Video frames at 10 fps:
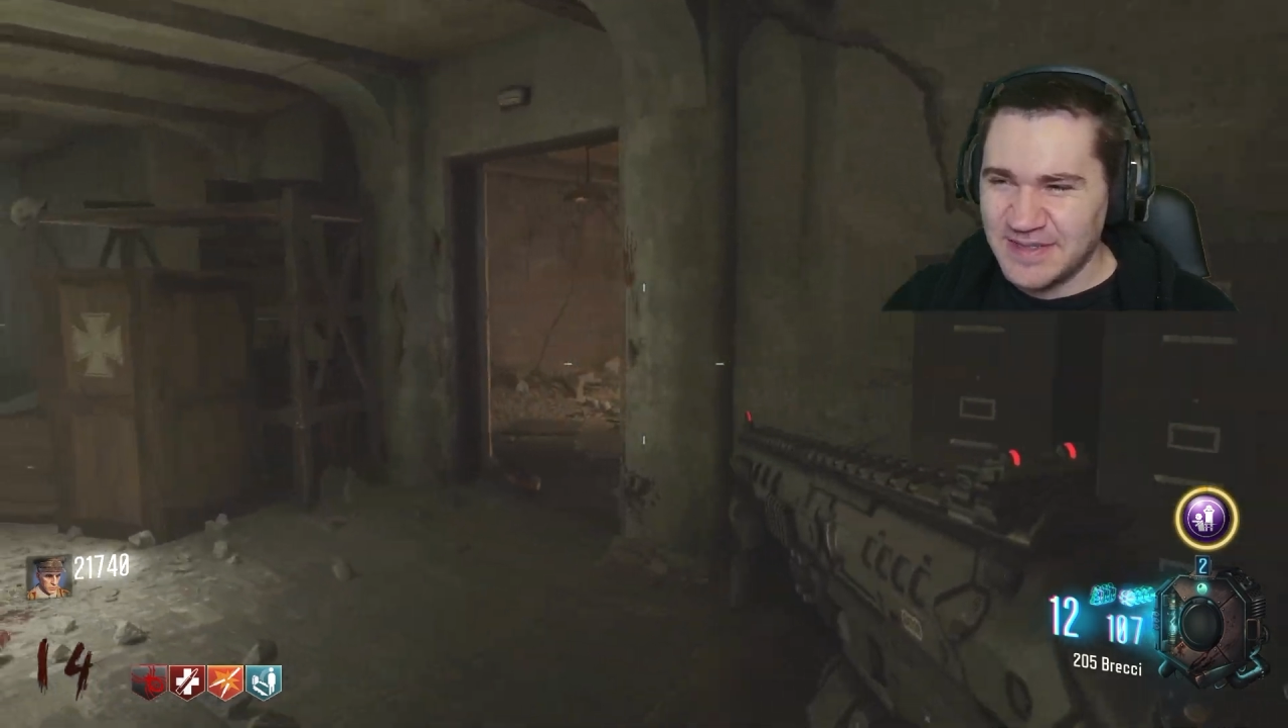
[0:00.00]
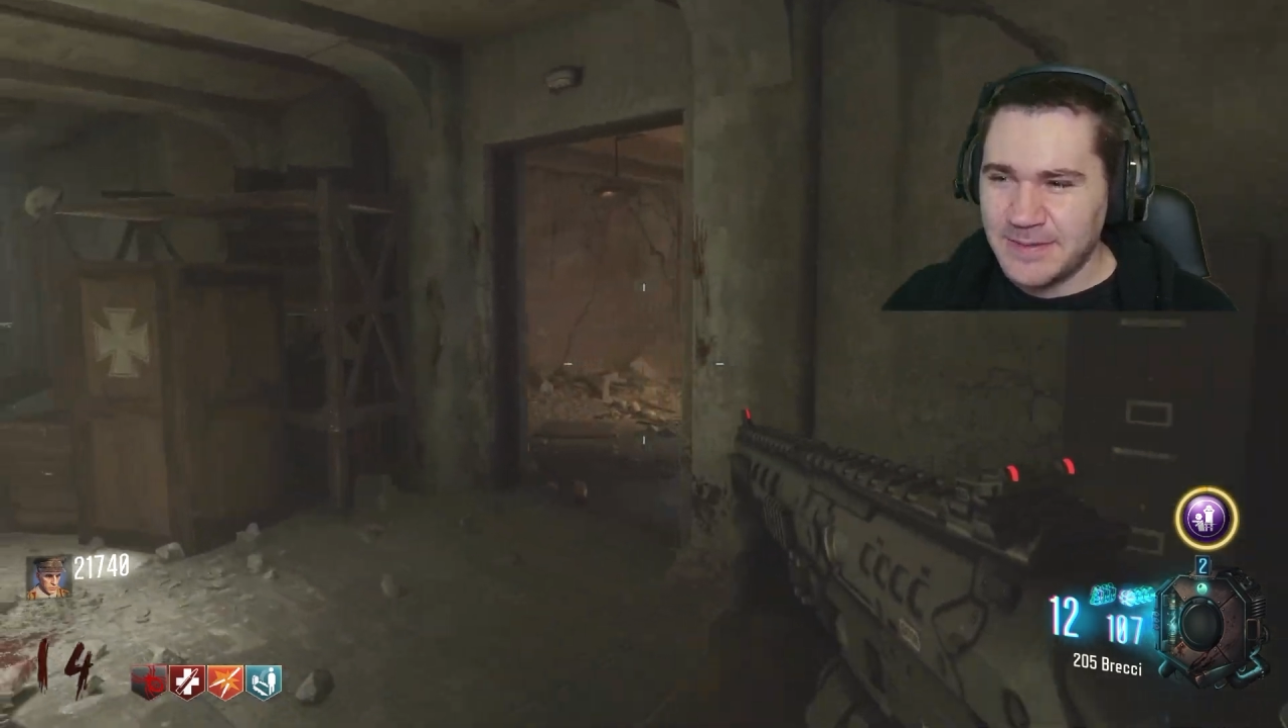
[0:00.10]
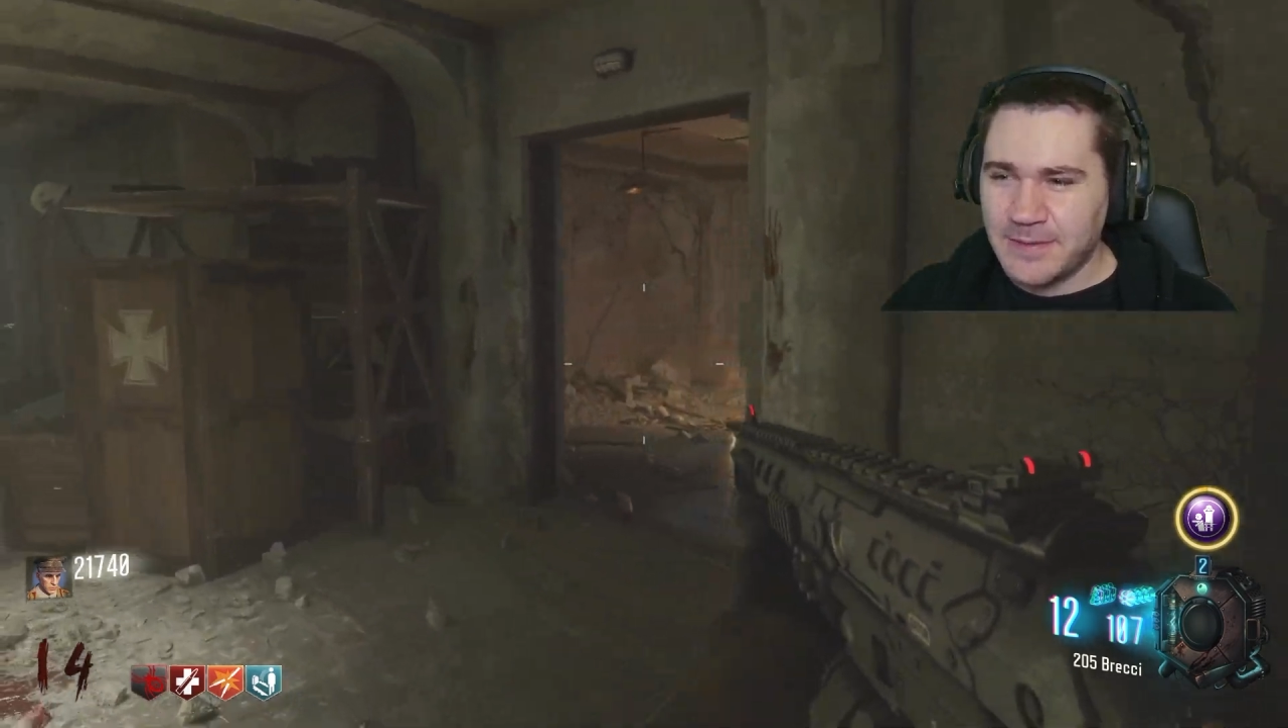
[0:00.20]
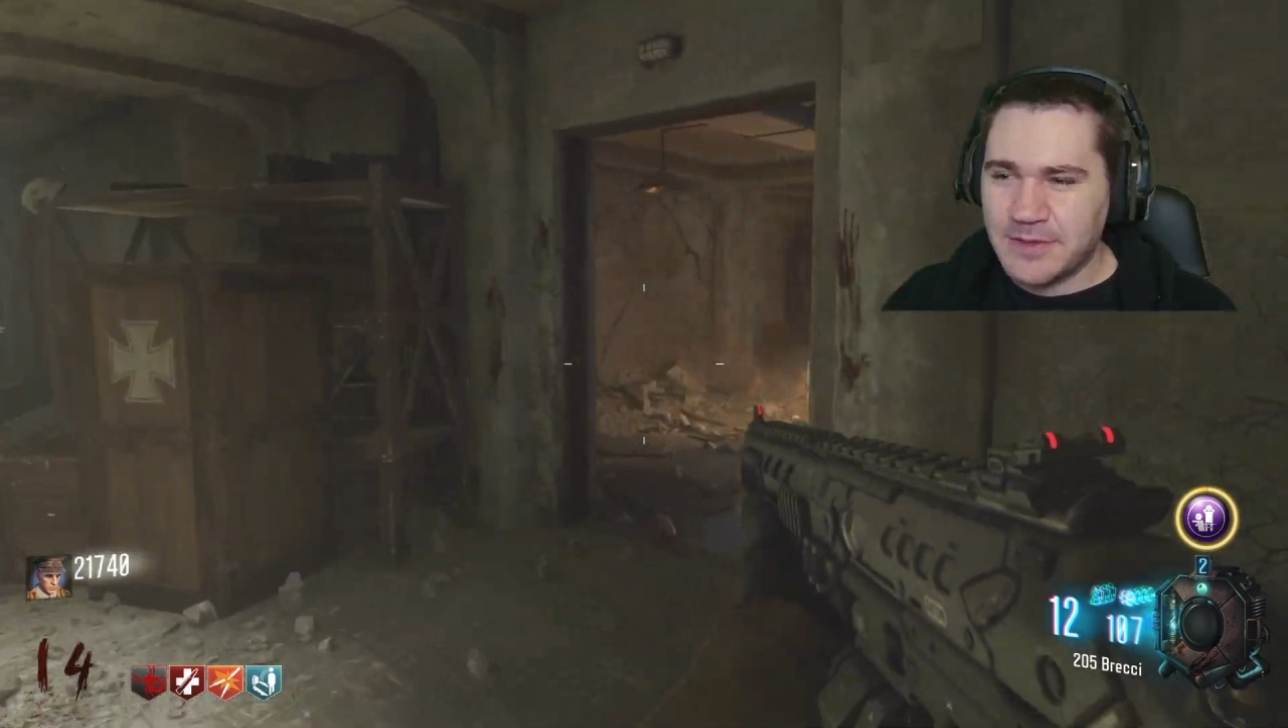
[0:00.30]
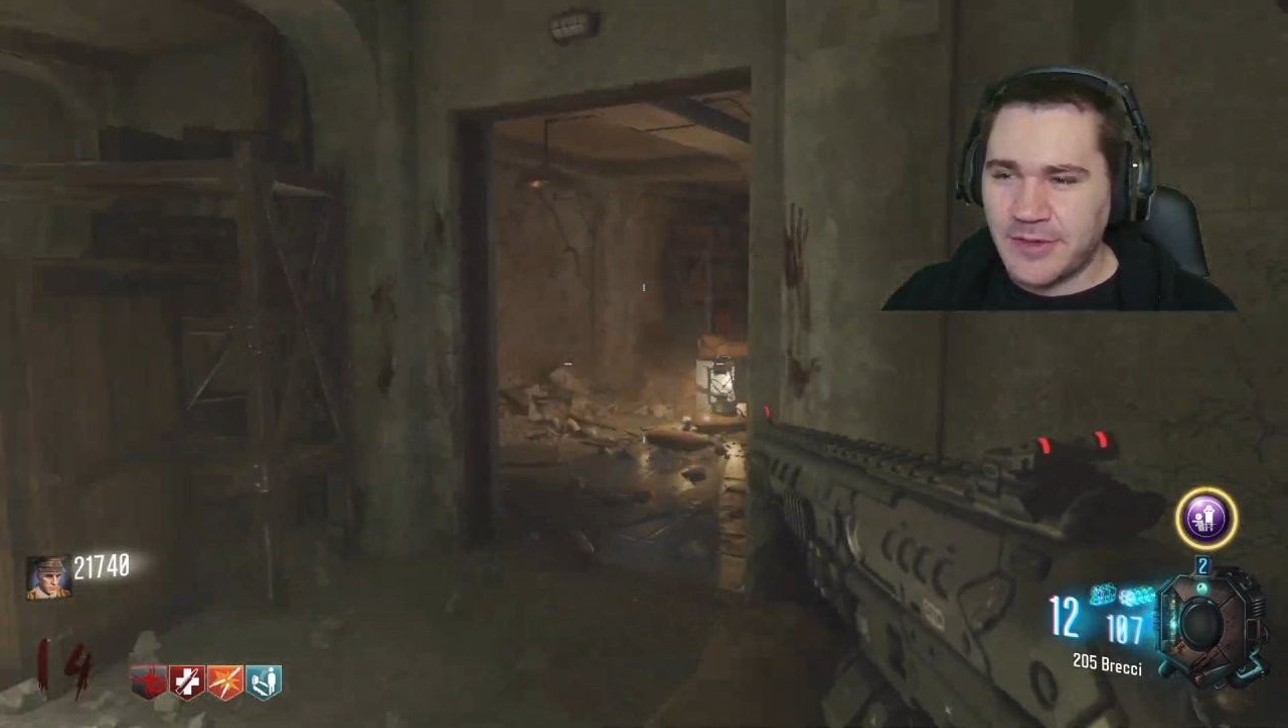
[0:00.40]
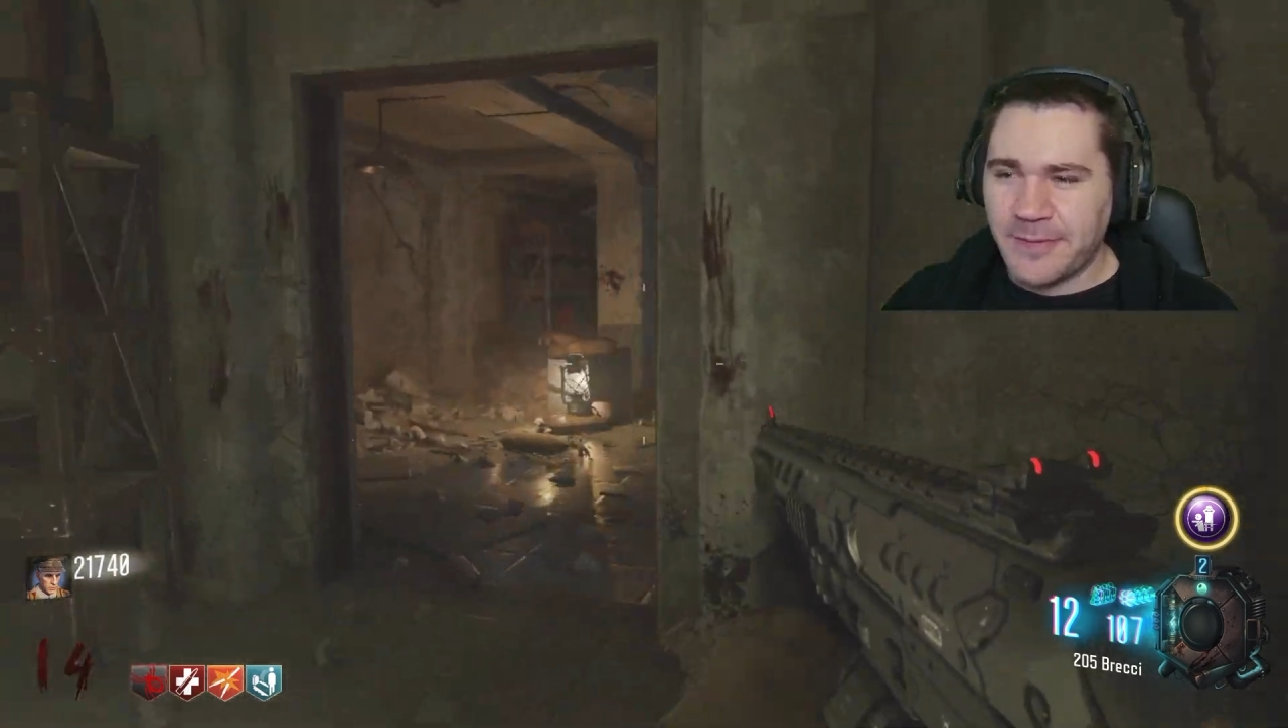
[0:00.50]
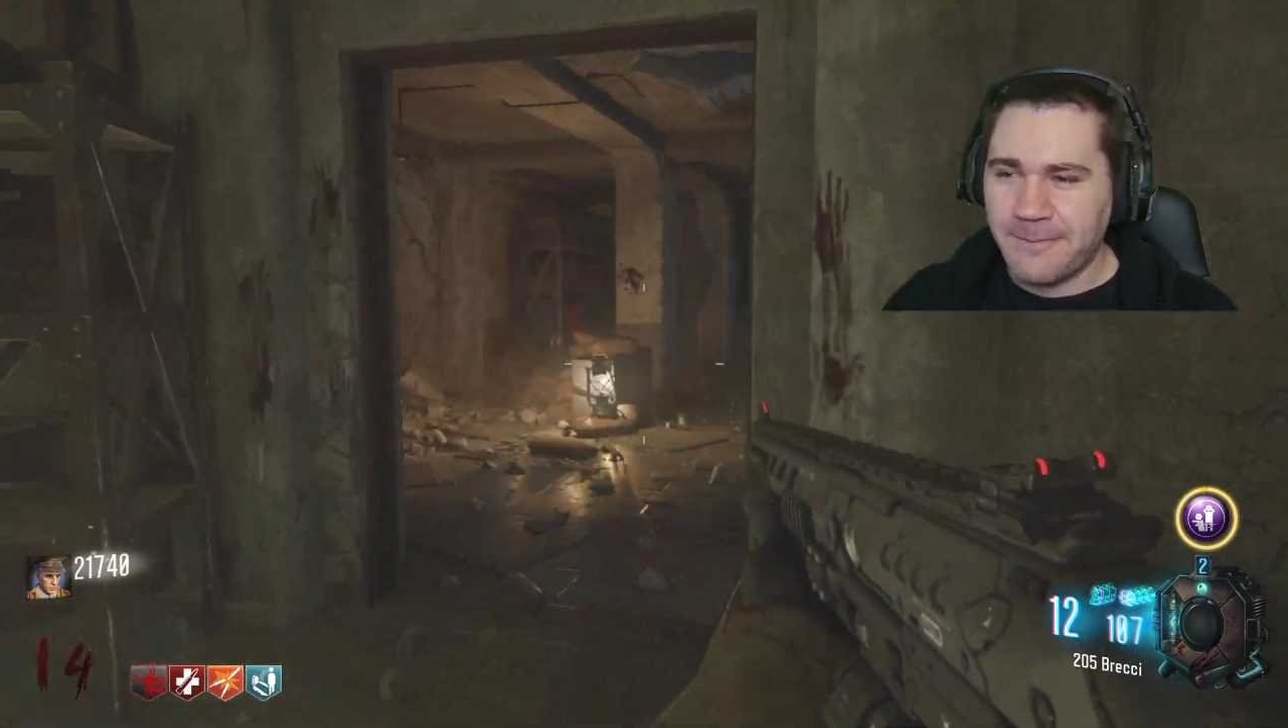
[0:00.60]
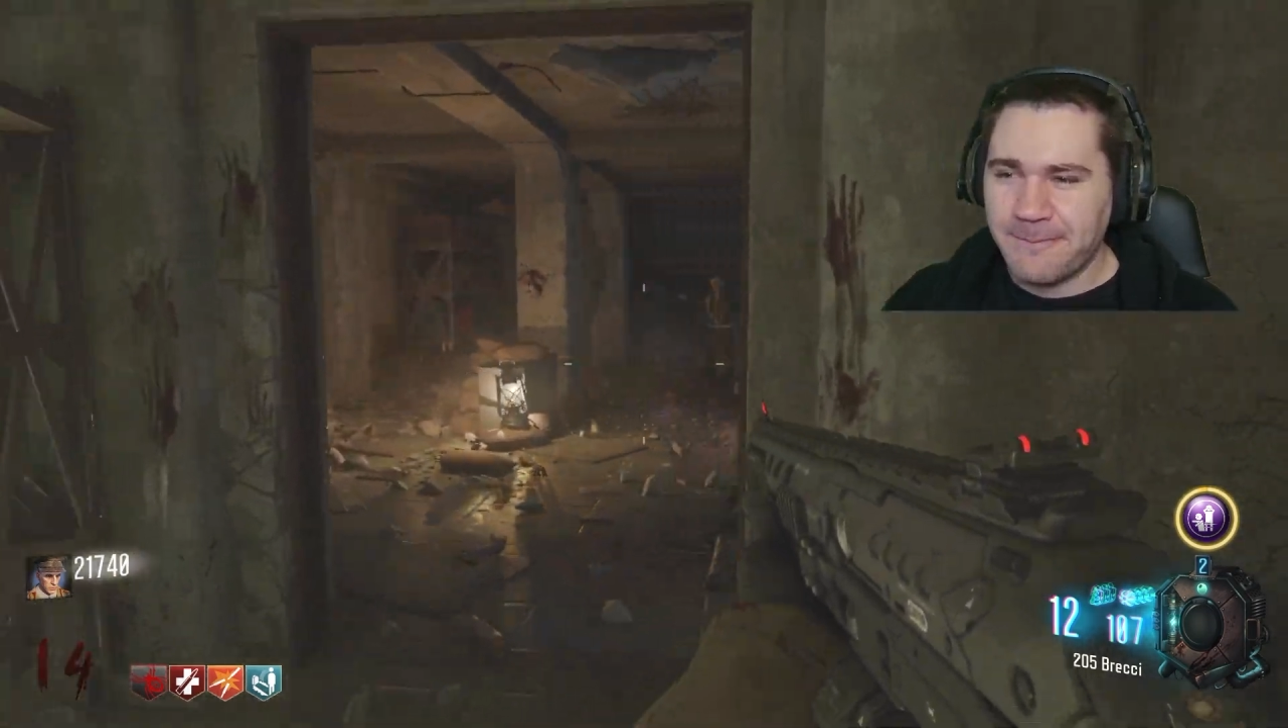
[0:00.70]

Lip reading: Okay.